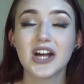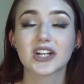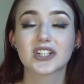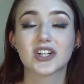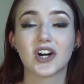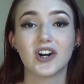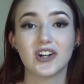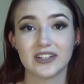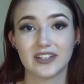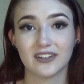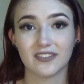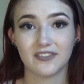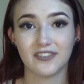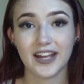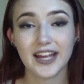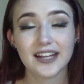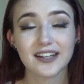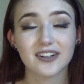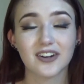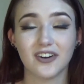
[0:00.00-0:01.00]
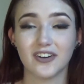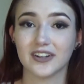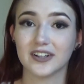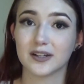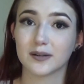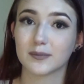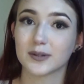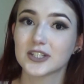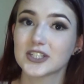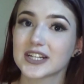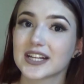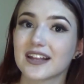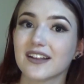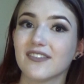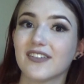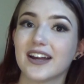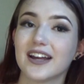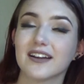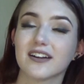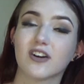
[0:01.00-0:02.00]
call your vet, call your emergency
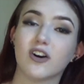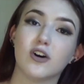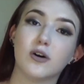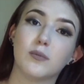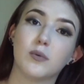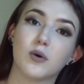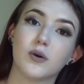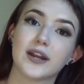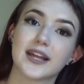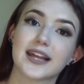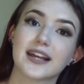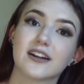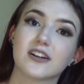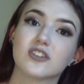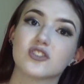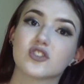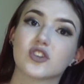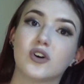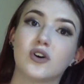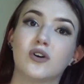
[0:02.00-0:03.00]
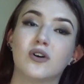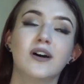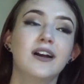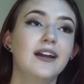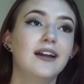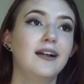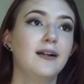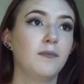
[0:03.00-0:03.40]
vet, call poison control.